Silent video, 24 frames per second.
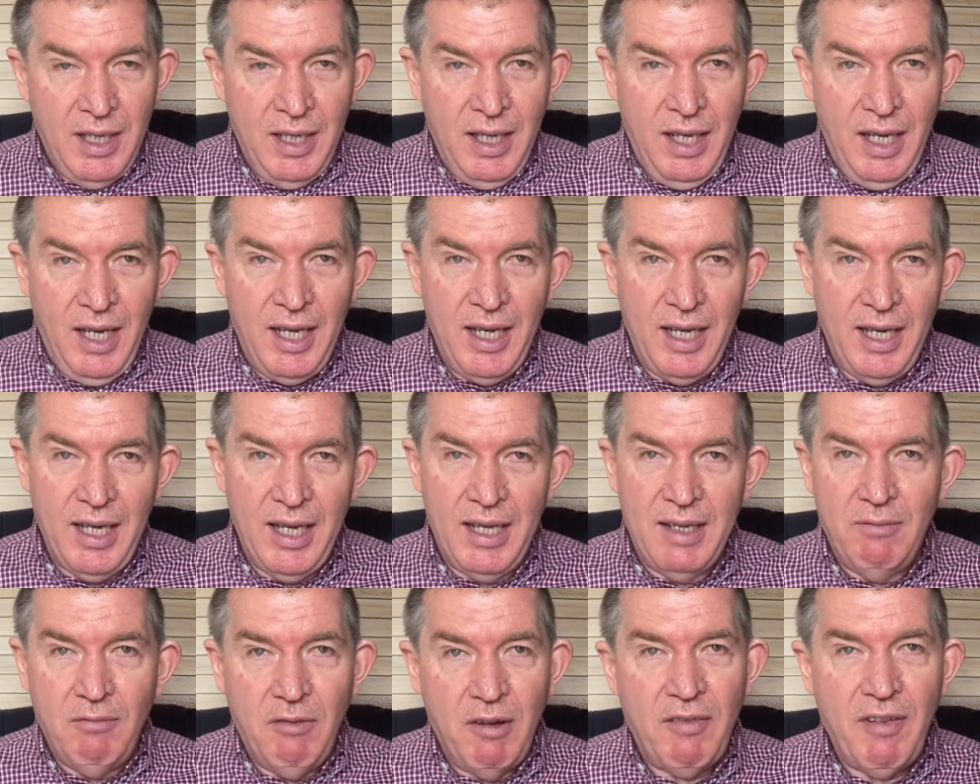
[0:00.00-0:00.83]
Uh,
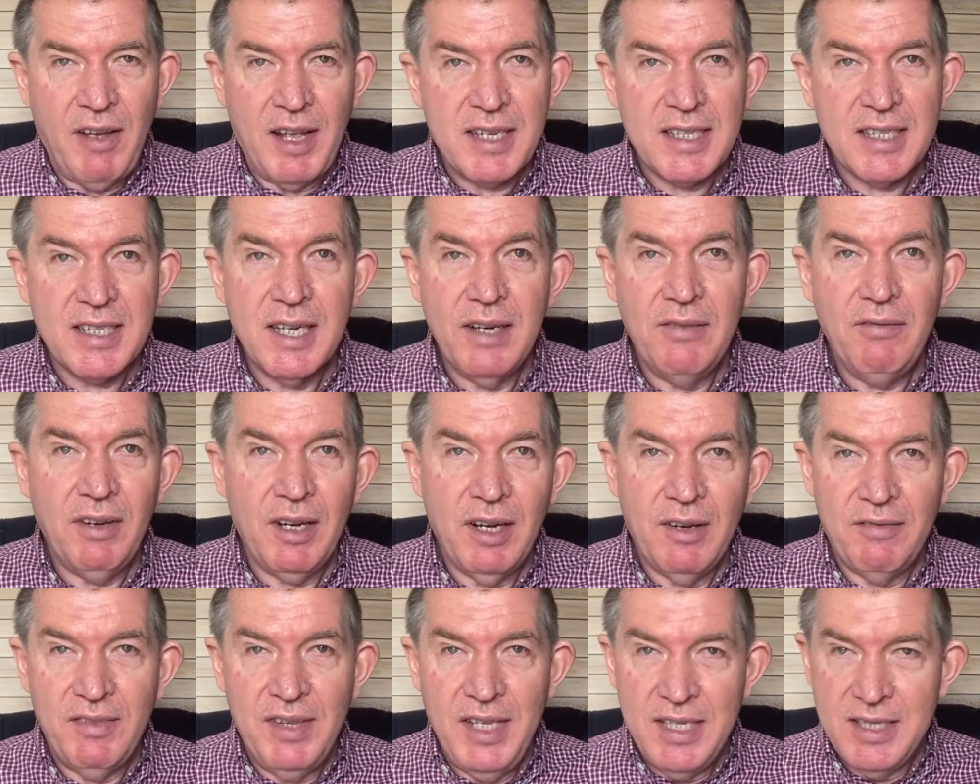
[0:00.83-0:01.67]
and we've had several
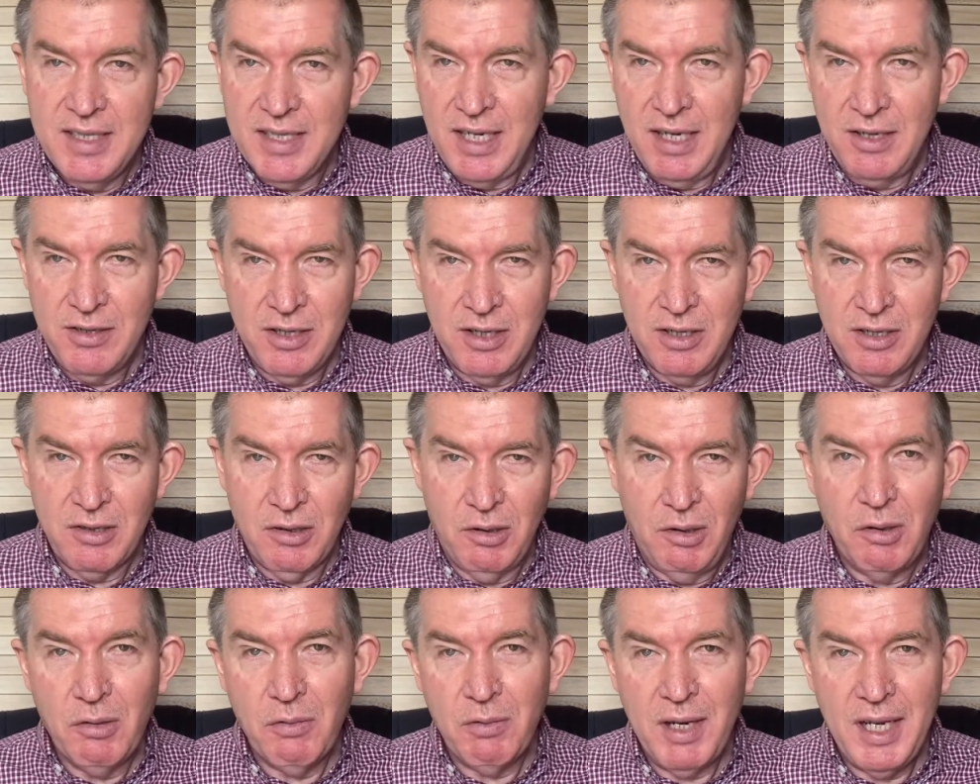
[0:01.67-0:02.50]
of these sessions
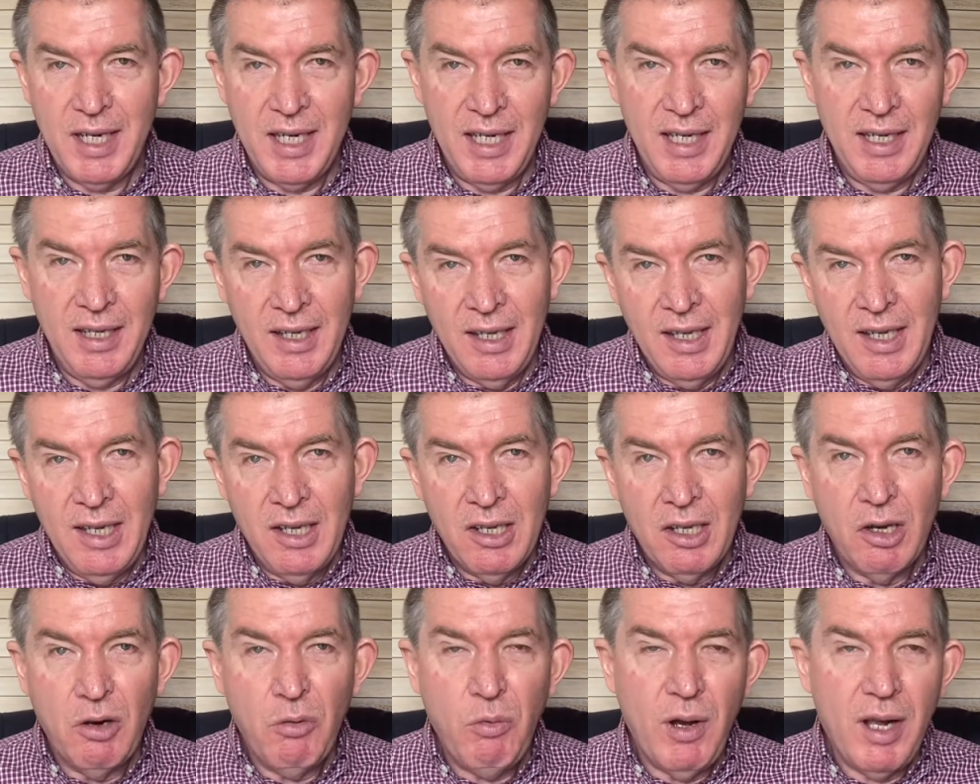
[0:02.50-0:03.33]
already.
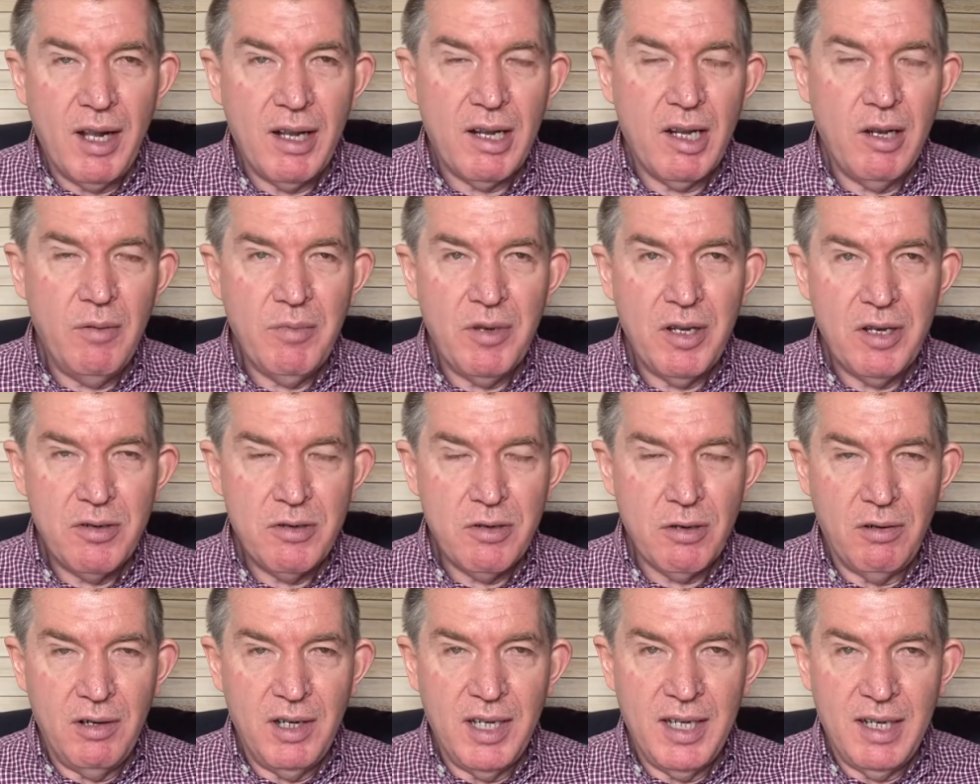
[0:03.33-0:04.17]
You're welcome to
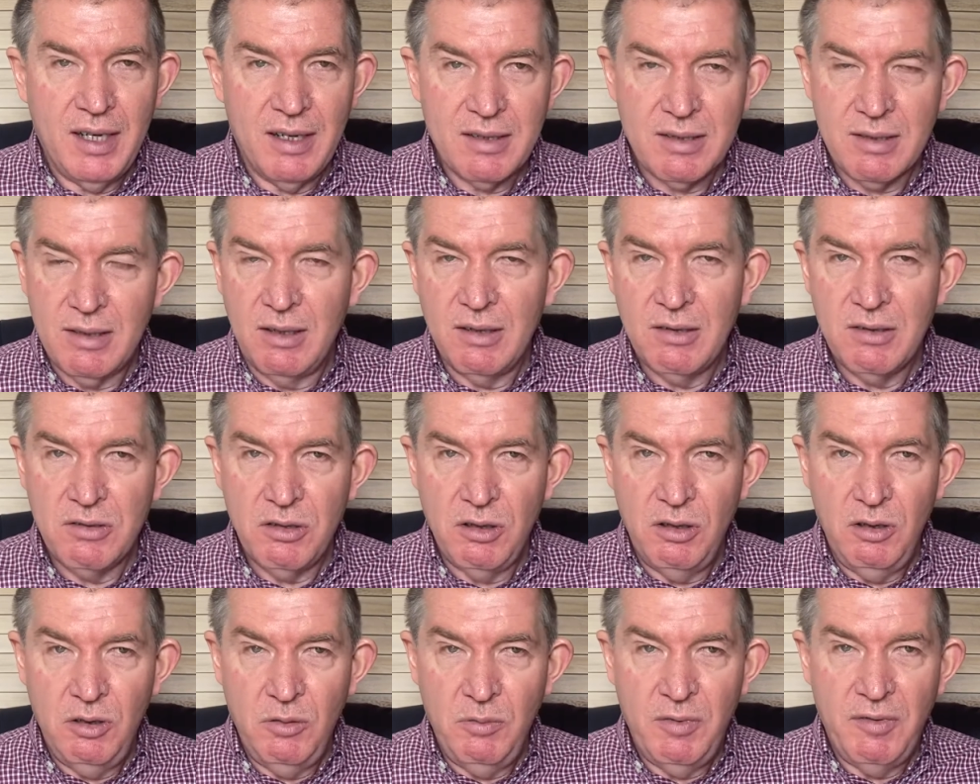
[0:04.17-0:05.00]
join us on
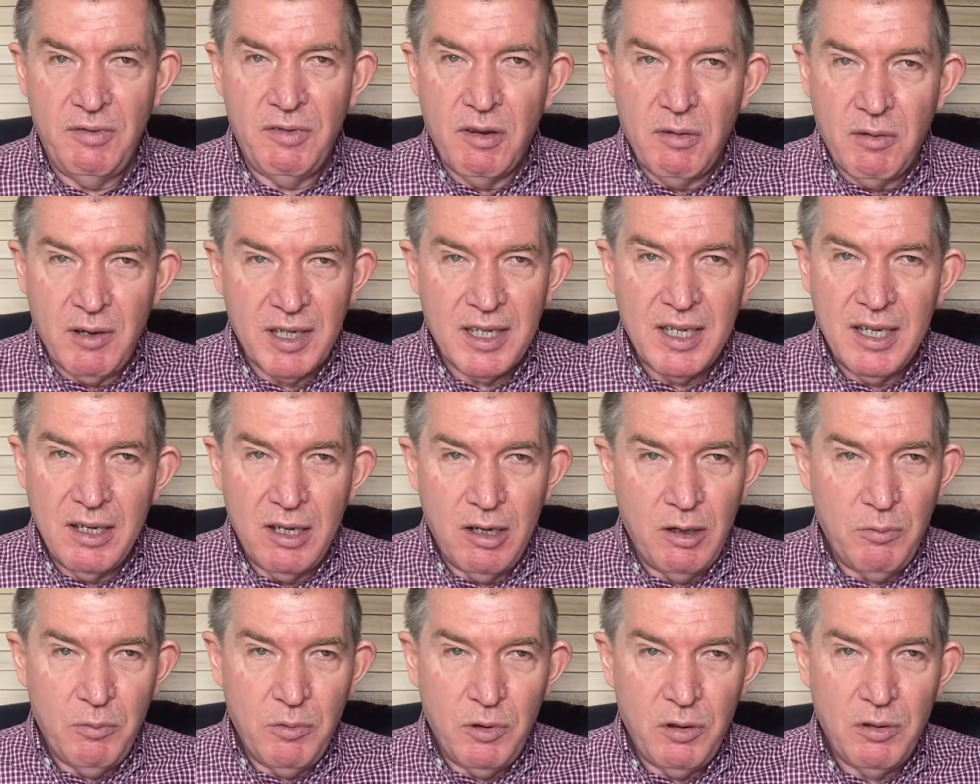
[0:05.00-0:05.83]
Zoom. If you want to
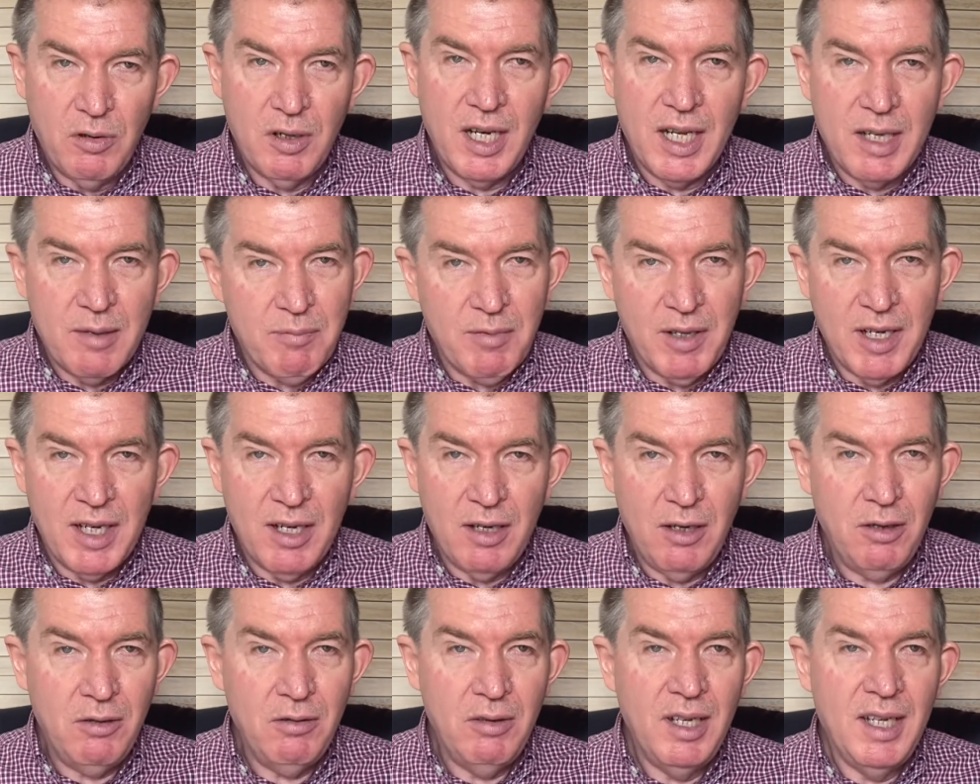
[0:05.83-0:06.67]
know more, let me
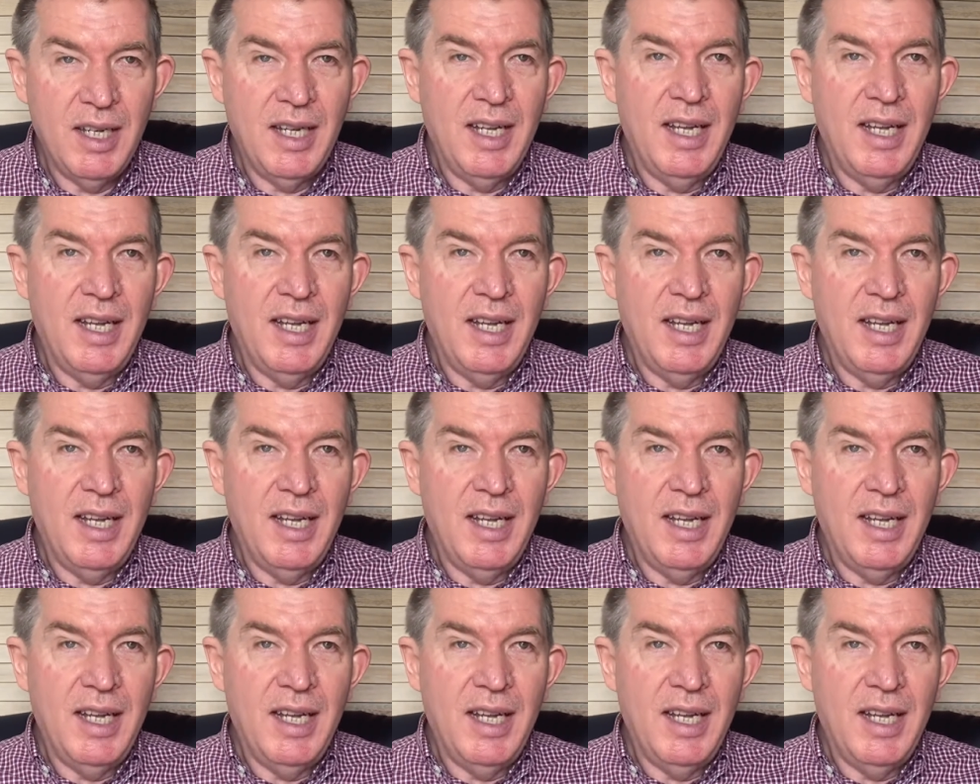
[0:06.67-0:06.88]
know.